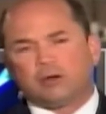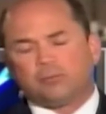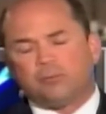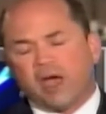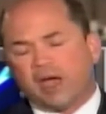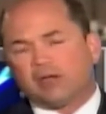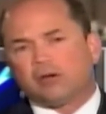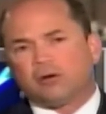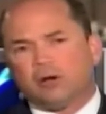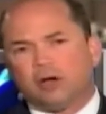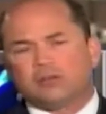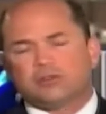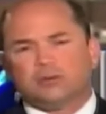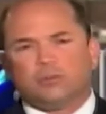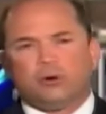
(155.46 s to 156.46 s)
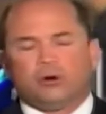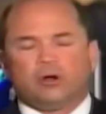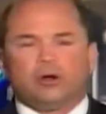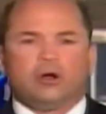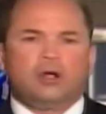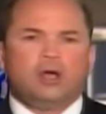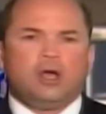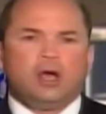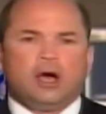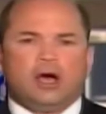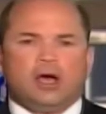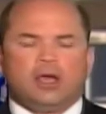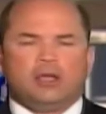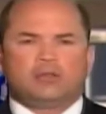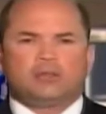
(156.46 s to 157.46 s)
back across the border
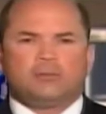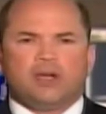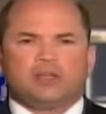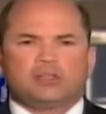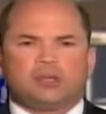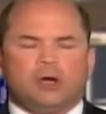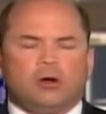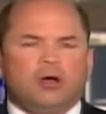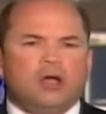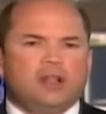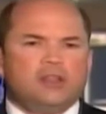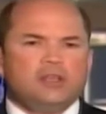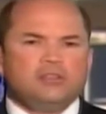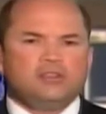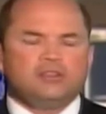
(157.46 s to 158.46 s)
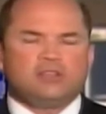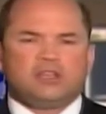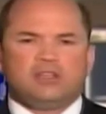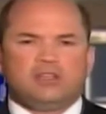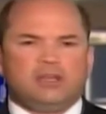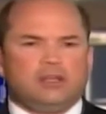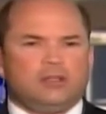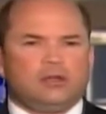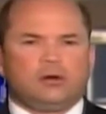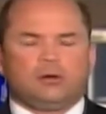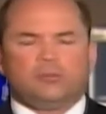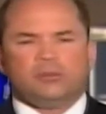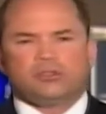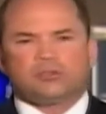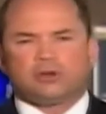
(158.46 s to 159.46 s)
into Mexico. This is
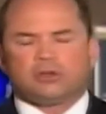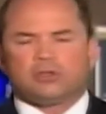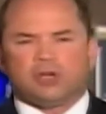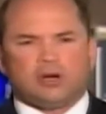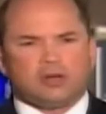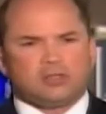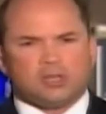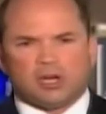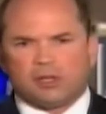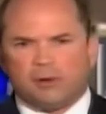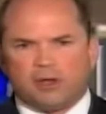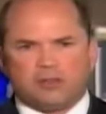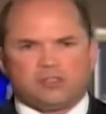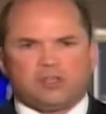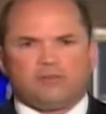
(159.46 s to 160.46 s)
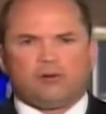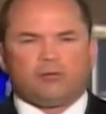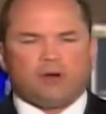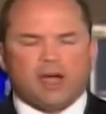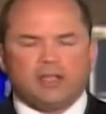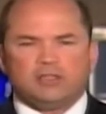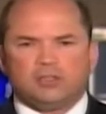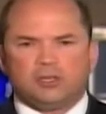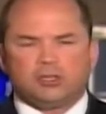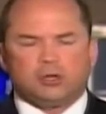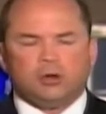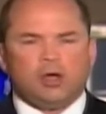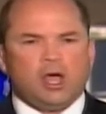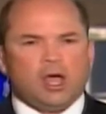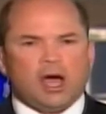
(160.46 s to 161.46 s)
Mr. Gutierrez talked about a civil rights
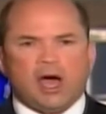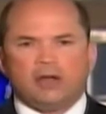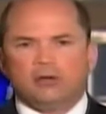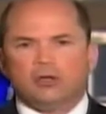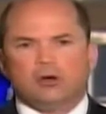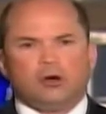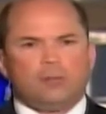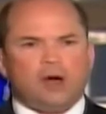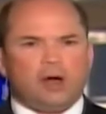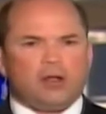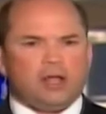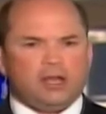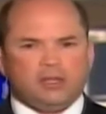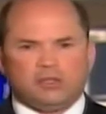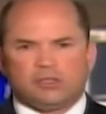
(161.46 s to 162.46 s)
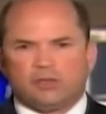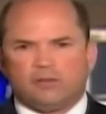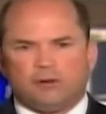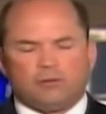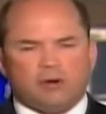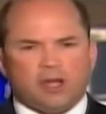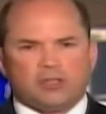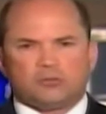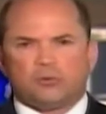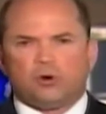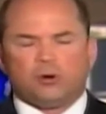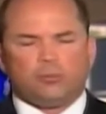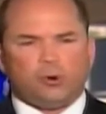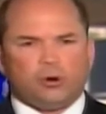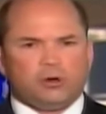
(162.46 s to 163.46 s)
issue. I don't know about any civil rights
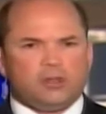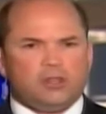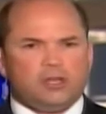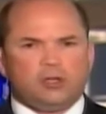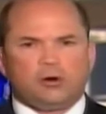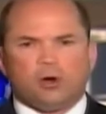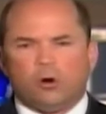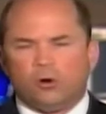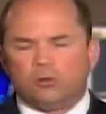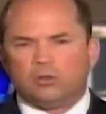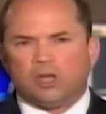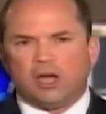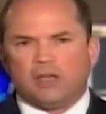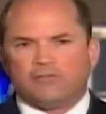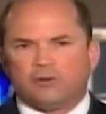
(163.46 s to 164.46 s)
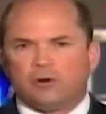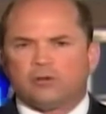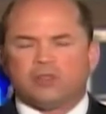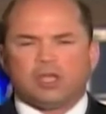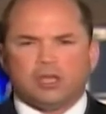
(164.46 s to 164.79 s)
more important than your own life or the